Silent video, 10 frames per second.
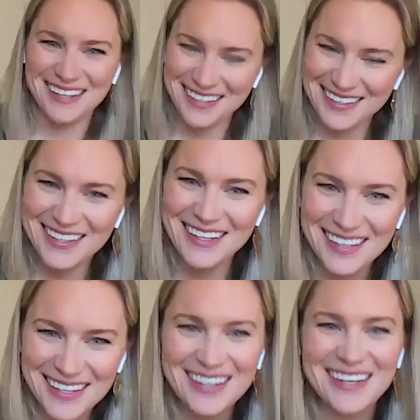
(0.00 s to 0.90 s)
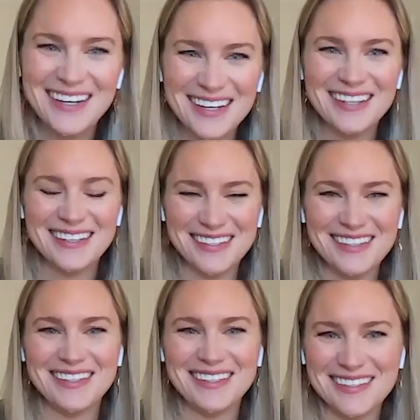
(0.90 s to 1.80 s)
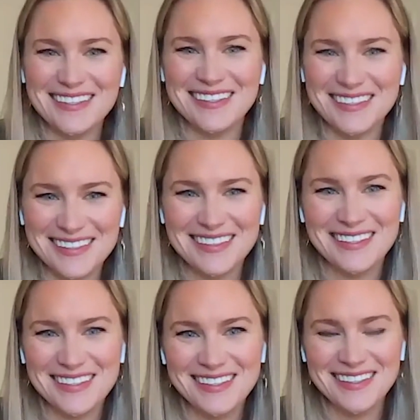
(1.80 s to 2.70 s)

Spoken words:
for the Kansas City Chiefs. I